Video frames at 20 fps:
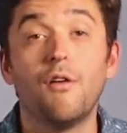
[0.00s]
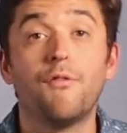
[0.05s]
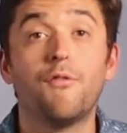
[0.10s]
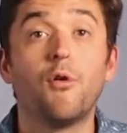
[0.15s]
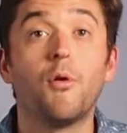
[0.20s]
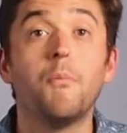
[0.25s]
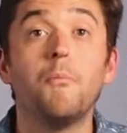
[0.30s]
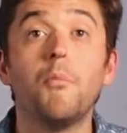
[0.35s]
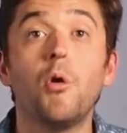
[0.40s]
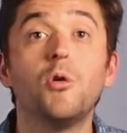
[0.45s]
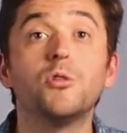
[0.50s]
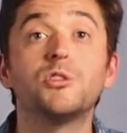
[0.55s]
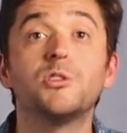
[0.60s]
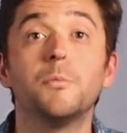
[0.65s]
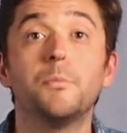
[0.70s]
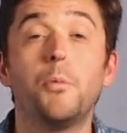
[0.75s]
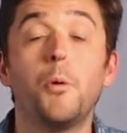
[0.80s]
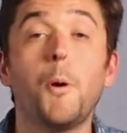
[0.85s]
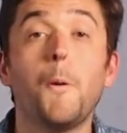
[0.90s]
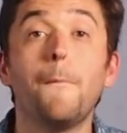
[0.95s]
for
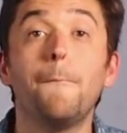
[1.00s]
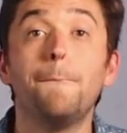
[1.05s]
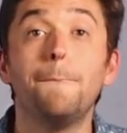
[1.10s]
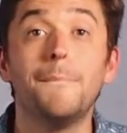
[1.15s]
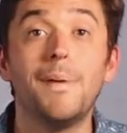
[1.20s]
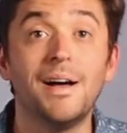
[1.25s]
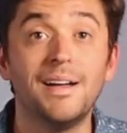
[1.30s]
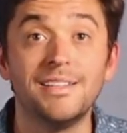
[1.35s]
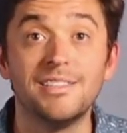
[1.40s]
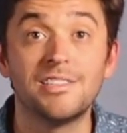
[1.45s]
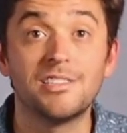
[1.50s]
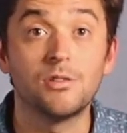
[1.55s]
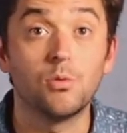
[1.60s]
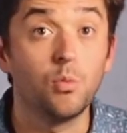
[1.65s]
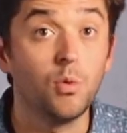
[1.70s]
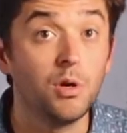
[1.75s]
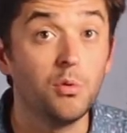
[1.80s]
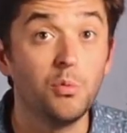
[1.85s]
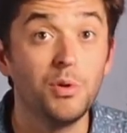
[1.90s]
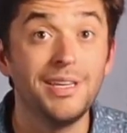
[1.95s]
multiple months
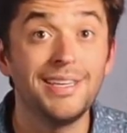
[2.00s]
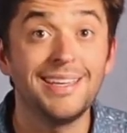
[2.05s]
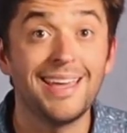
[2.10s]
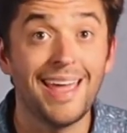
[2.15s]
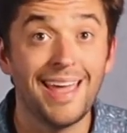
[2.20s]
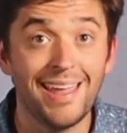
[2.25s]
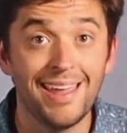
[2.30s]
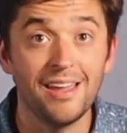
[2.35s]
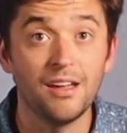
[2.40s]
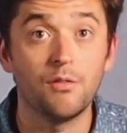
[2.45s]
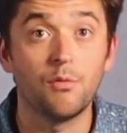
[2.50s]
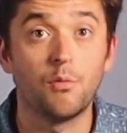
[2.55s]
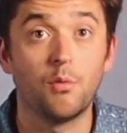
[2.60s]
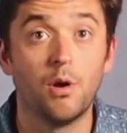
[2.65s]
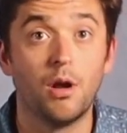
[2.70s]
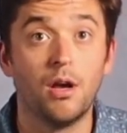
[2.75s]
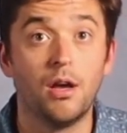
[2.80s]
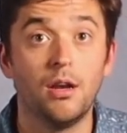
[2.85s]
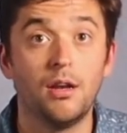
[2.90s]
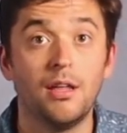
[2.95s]
when we can
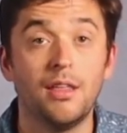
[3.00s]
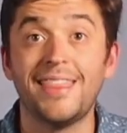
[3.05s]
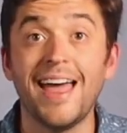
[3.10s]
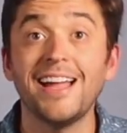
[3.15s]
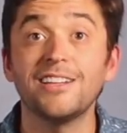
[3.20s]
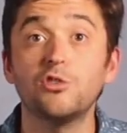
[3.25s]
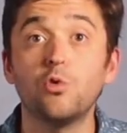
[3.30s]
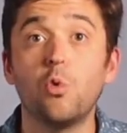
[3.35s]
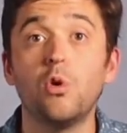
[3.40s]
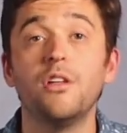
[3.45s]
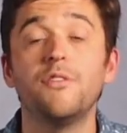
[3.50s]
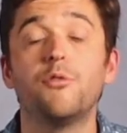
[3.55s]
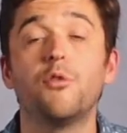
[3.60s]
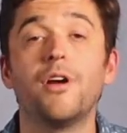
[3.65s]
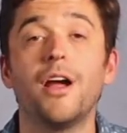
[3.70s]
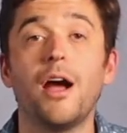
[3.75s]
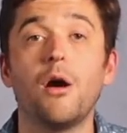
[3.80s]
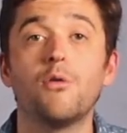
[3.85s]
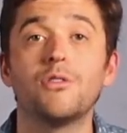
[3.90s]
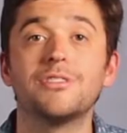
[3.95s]
run. That
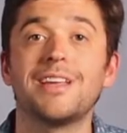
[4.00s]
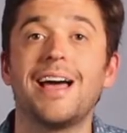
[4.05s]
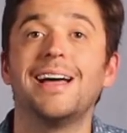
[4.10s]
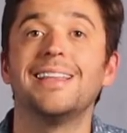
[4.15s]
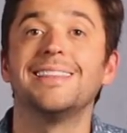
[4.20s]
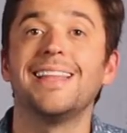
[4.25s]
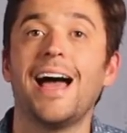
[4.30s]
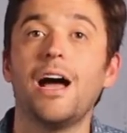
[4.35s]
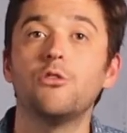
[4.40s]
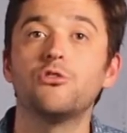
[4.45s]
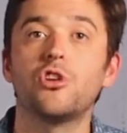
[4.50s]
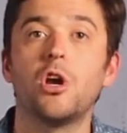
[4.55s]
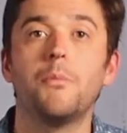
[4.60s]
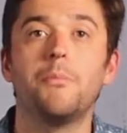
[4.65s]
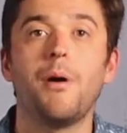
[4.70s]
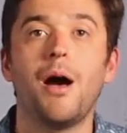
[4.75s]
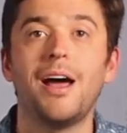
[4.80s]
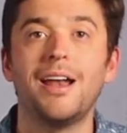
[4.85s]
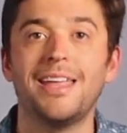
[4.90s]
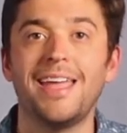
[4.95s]
24 hours allows our
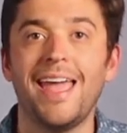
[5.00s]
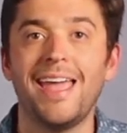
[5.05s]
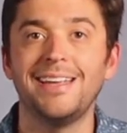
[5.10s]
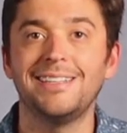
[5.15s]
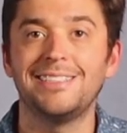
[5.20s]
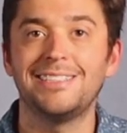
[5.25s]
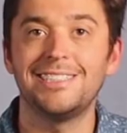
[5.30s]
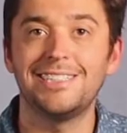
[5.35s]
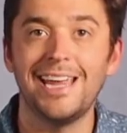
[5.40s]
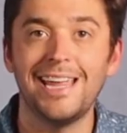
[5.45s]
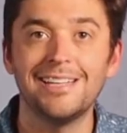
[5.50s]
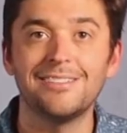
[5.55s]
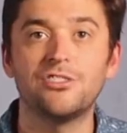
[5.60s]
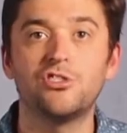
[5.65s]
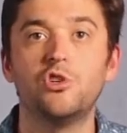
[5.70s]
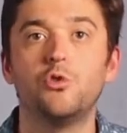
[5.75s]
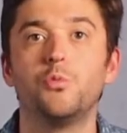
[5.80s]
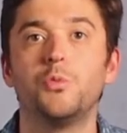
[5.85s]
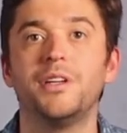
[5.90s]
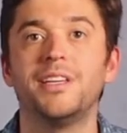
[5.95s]
body a chance
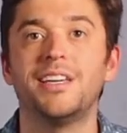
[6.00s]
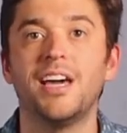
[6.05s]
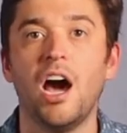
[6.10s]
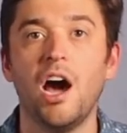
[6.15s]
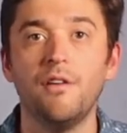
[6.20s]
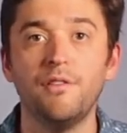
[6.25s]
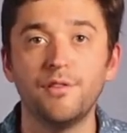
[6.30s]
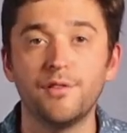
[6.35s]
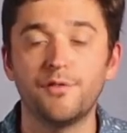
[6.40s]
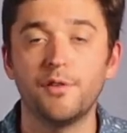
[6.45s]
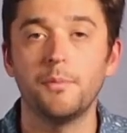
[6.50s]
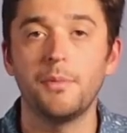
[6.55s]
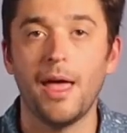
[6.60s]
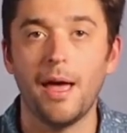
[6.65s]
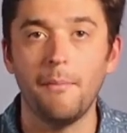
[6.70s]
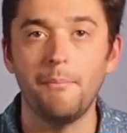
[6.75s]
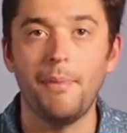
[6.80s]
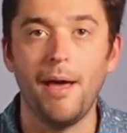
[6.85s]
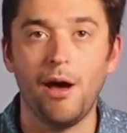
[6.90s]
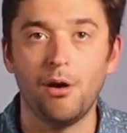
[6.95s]
to recover from
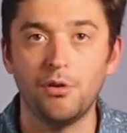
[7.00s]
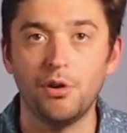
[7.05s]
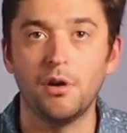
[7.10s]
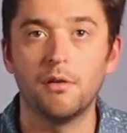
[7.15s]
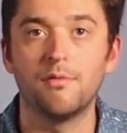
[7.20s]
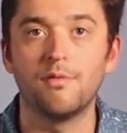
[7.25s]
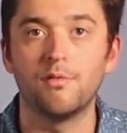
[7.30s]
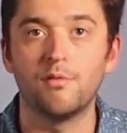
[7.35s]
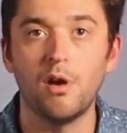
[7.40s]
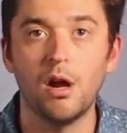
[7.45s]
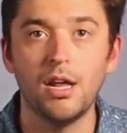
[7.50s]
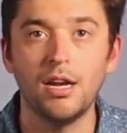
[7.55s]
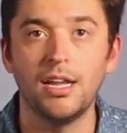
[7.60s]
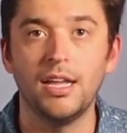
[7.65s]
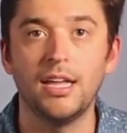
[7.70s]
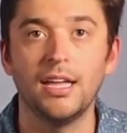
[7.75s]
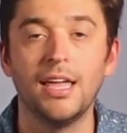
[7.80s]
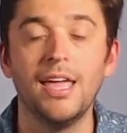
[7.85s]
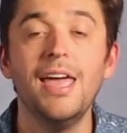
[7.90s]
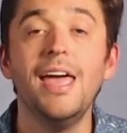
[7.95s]
that bout of
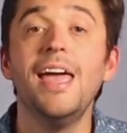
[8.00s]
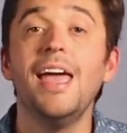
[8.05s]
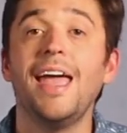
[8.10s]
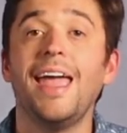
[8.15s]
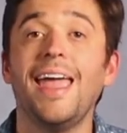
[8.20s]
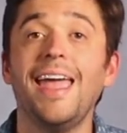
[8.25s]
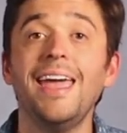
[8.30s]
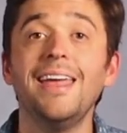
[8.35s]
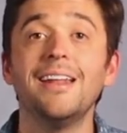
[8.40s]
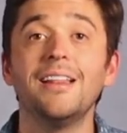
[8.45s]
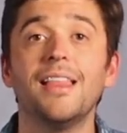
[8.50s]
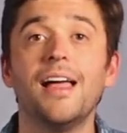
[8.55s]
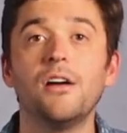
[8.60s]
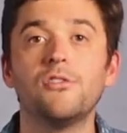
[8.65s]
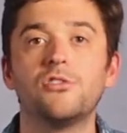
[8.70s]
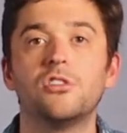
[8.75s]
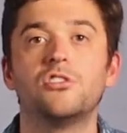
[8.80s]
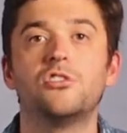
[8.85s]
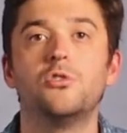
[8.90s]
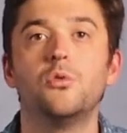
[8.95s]
running and
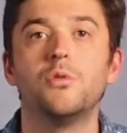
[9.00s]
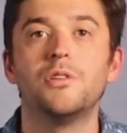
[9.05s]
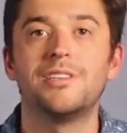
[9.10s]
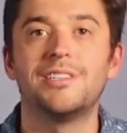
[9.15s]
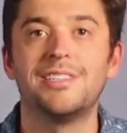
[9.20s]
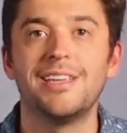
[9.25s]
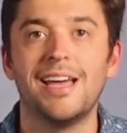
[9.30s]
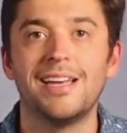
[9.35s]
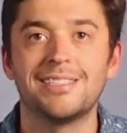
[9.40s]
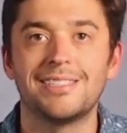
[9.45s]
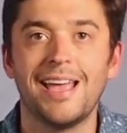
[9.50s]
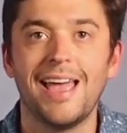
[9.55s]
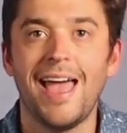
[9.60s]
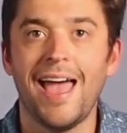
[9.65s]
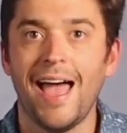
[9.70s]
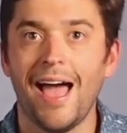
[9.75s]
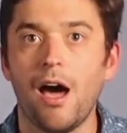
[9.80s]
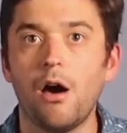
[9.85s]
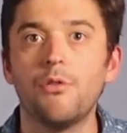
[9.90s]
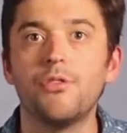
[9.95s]
allows us to assess
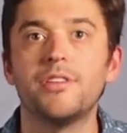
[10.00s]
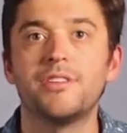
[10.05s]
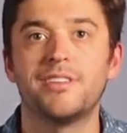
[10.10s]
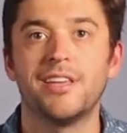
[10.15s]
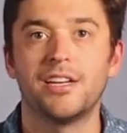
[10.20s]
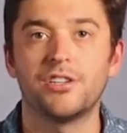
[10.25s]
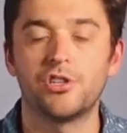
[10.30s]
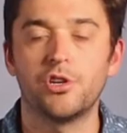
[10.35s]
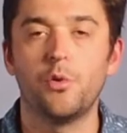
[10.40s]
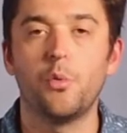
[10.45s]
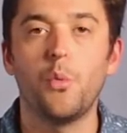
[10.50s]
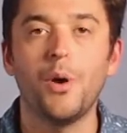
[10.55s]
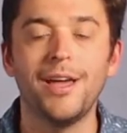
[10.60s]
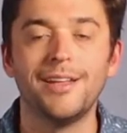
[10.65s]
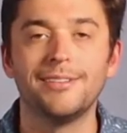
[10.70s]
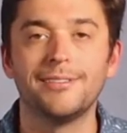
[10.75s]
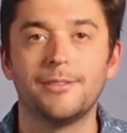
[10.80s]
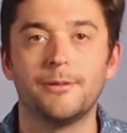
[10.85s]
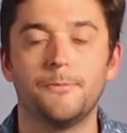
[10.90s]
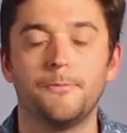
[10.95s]
how the session
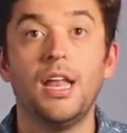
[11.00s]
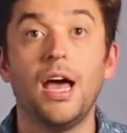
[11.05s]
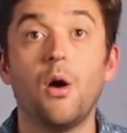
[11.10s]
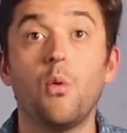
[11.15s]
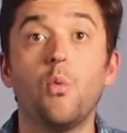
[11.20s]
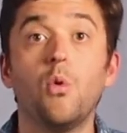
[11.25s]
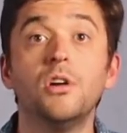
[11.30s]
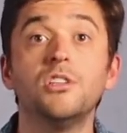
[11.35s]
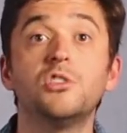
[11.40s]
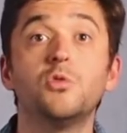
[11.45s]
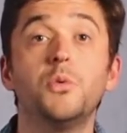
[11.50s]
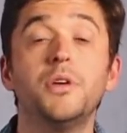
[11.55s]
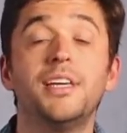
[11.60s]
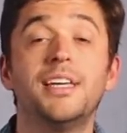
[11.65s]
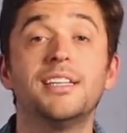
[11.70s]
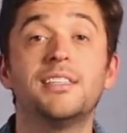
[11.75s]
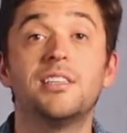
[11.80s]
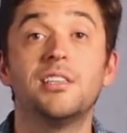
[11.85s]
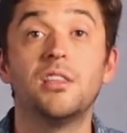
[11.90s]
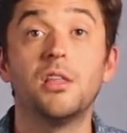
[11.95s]
went. Now, once we
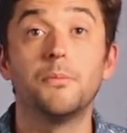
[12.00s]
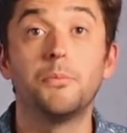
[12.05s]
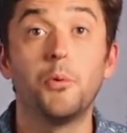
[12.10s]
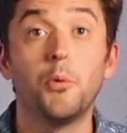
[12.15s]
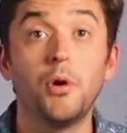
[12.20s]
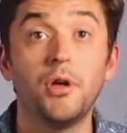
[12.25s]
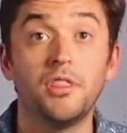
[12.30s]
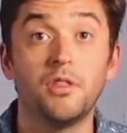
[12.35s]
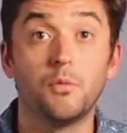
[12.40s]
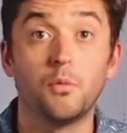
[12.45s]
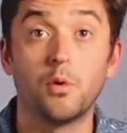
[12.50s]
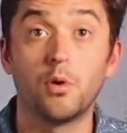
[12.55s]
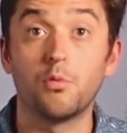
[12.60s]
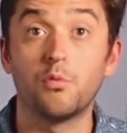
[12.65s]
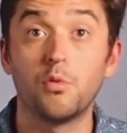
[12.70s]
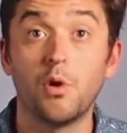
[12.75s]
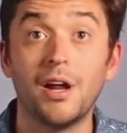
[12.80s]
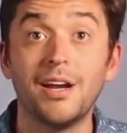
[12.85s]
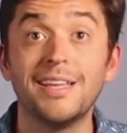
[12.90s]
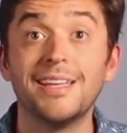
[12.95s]
get to the point that we're
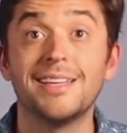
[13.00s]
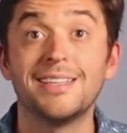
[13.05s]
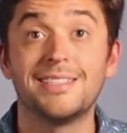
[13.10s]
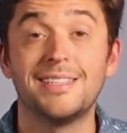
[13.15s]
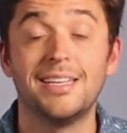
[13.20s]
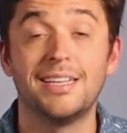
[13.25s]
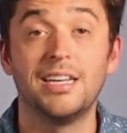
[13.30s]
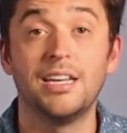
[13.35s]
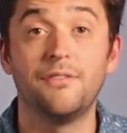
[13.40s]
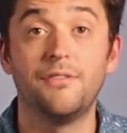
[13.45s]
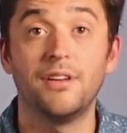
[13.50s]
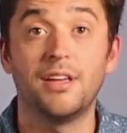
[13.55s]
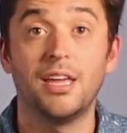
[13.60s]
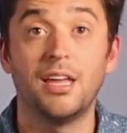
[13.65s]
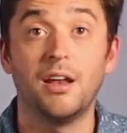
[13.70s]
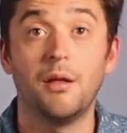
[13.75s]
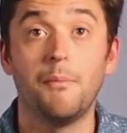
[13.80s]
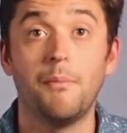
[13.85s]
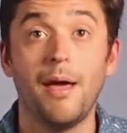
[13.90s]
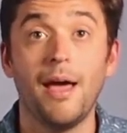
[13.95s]
running a
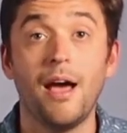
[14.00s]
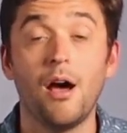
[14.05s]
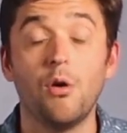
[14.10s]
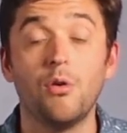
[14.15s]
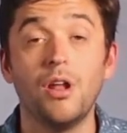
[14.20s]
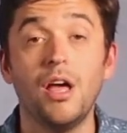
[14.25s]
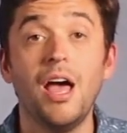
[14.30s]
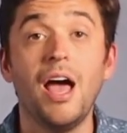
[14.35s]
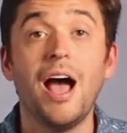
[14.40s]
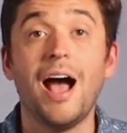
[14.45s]
significant amount,